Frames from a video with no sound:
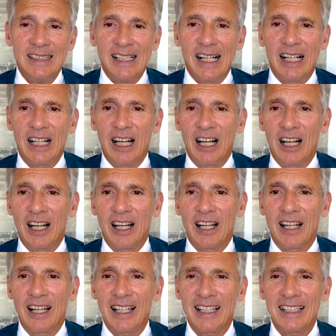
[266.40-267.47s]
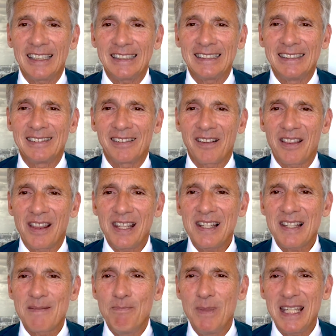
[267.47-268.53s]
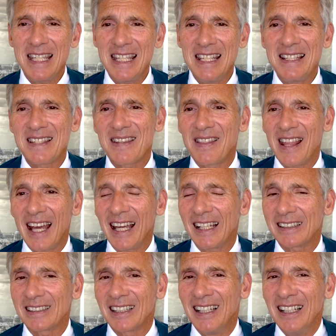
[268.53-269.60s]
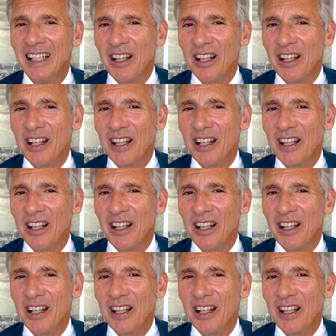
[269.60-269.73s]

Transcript: And this means that